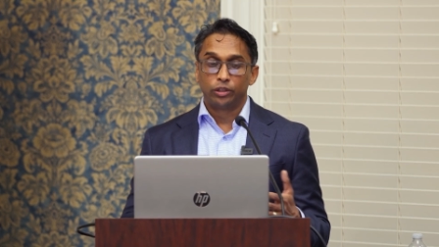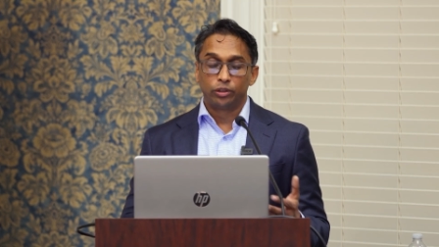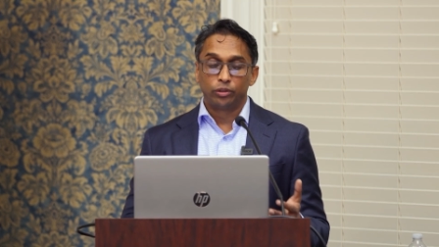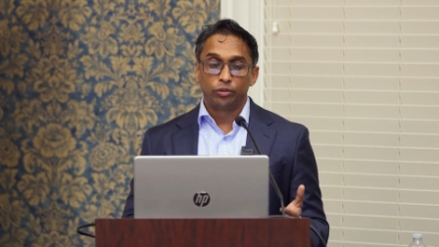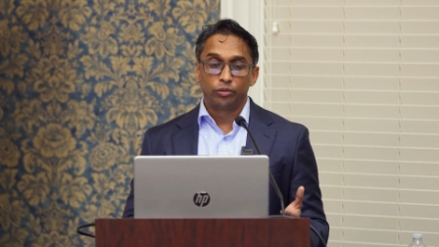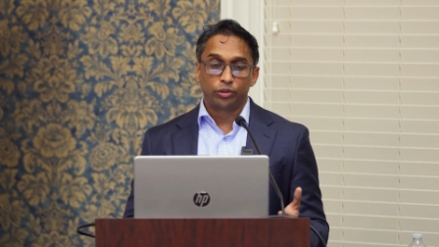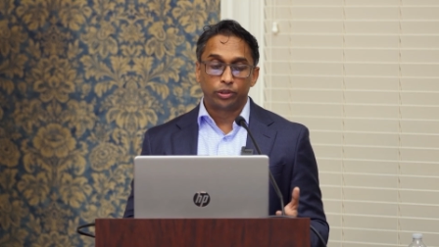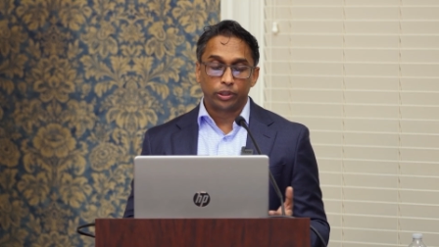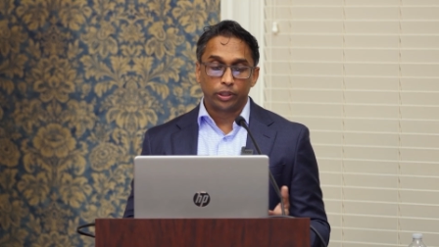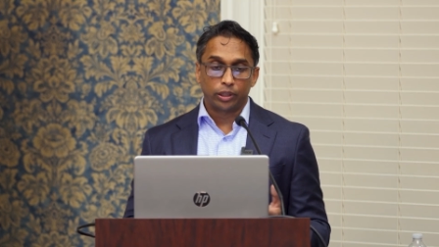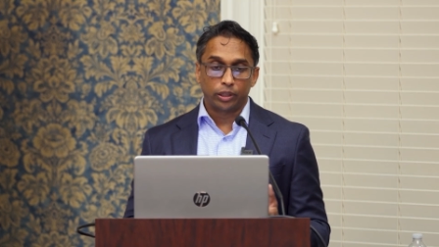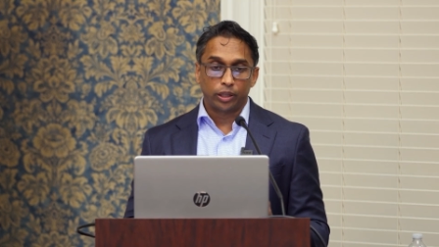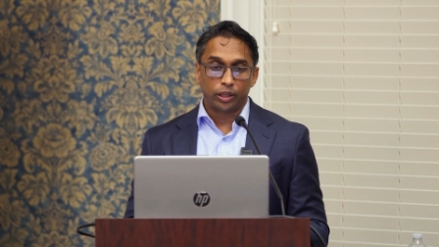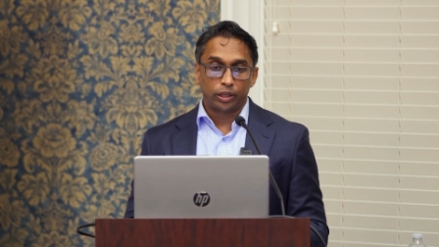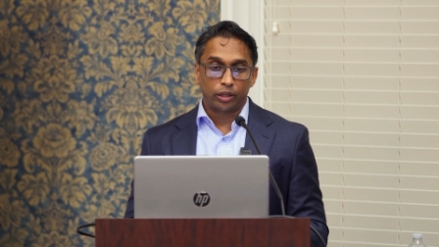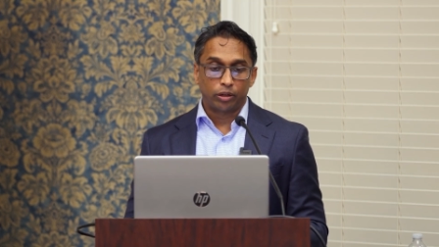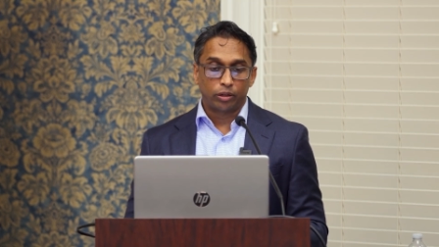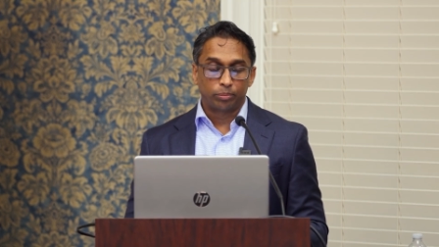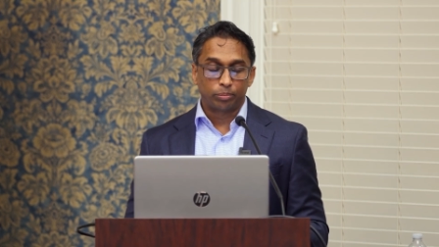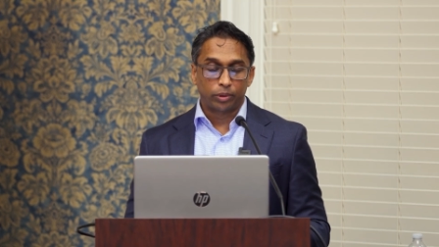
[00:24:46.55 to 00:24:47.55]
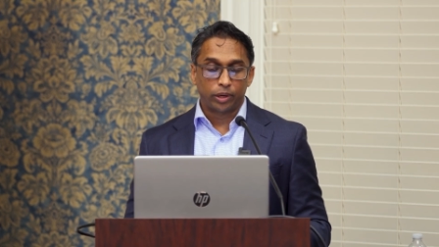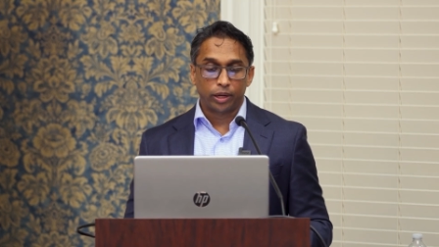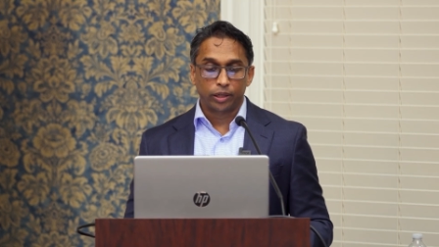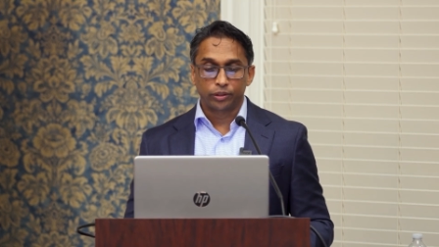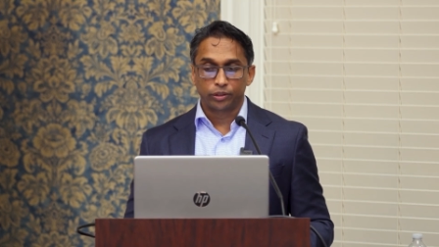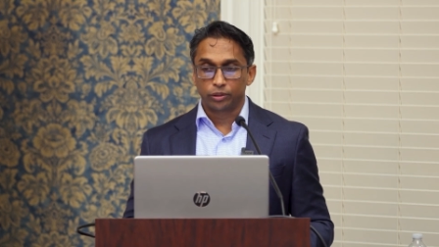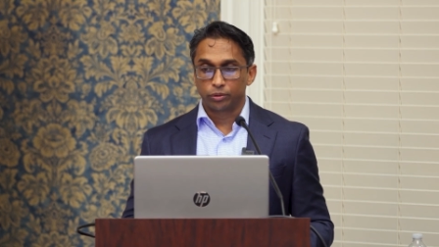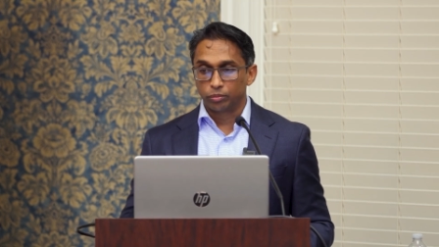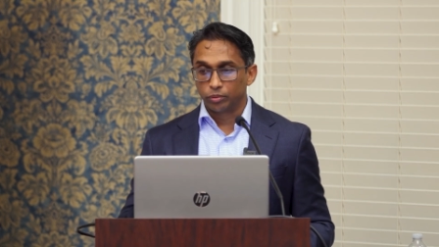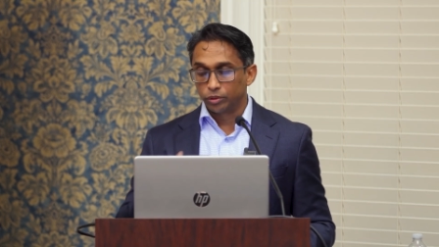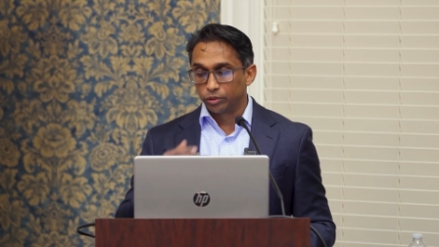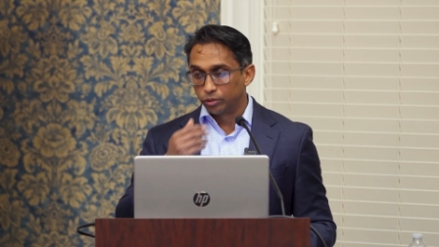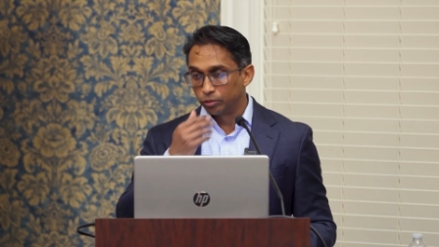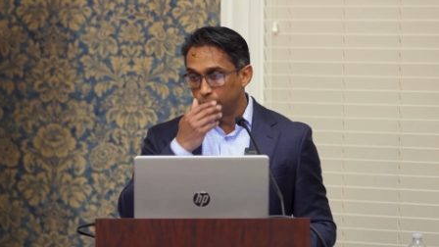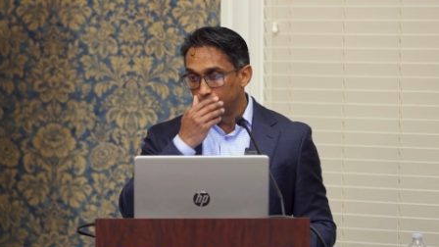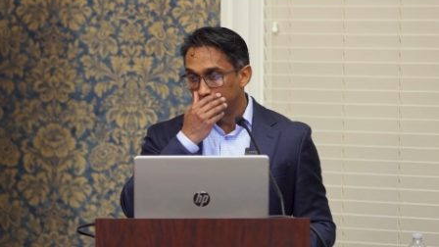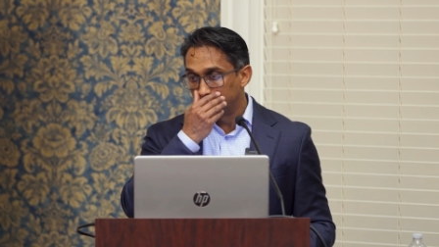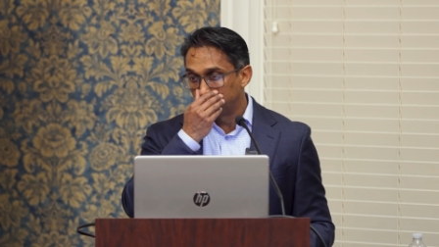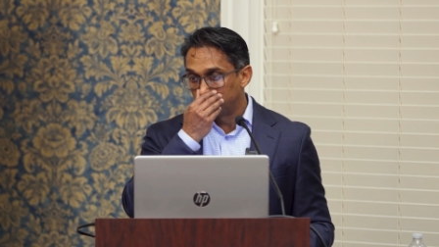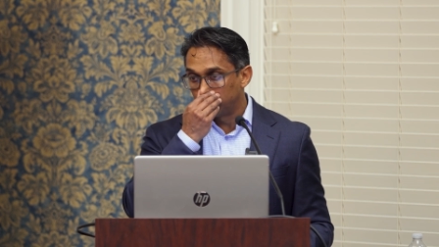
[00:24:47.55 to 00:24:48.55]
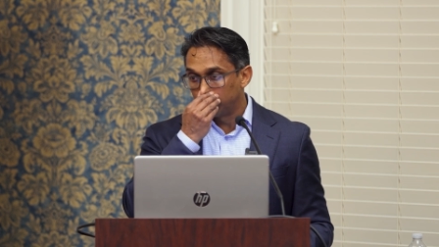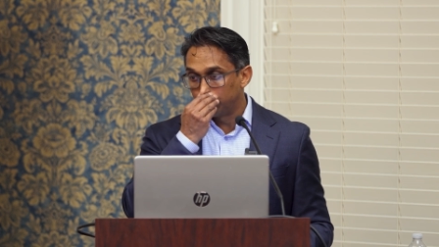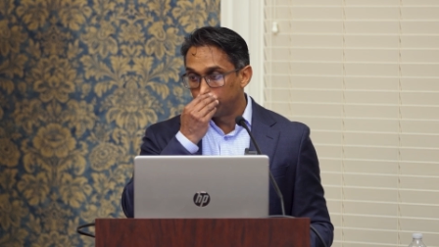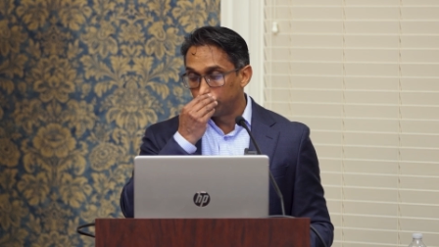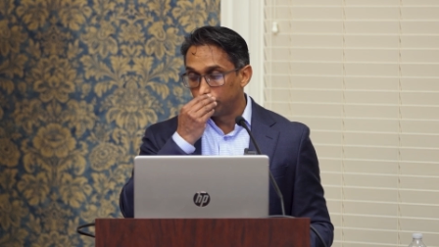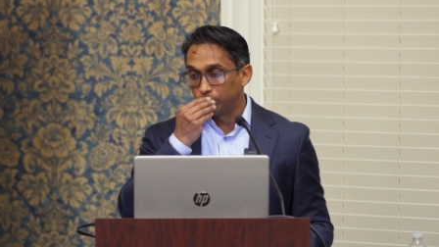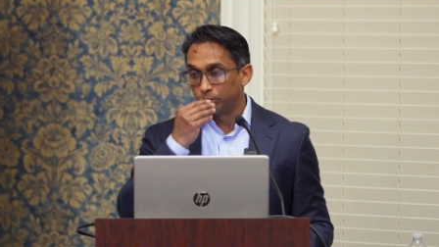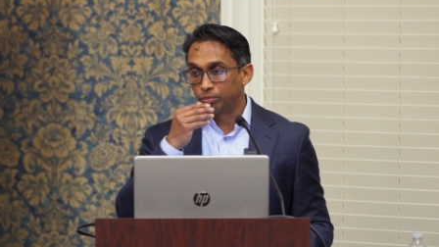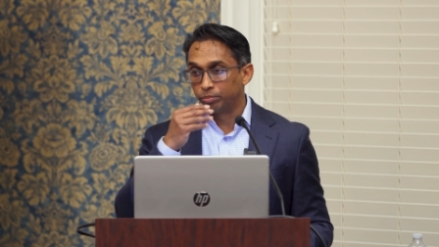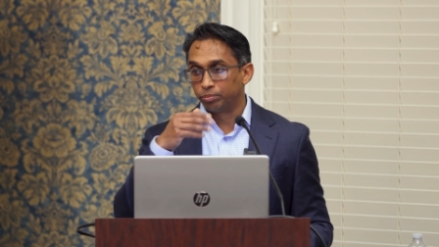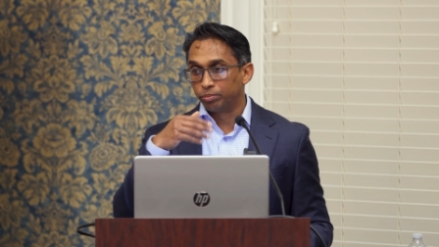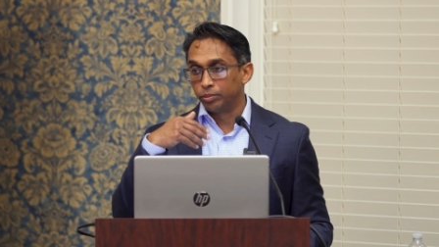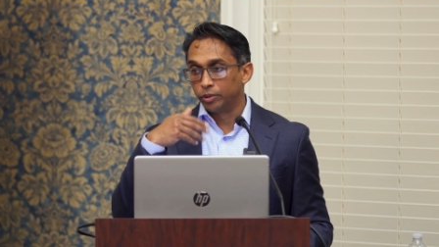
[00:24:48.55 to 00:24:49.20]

Usually at our practice, we'll treat you